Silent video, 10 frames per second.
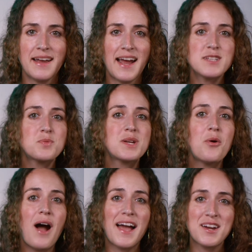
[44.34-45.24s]
As we go
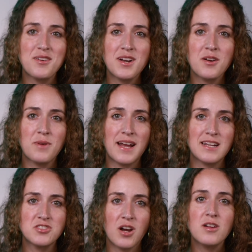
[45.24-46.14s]
higher in our
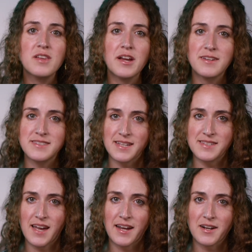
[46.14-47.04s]
range, our larynx gets
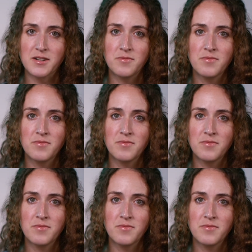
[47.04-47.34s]
higher.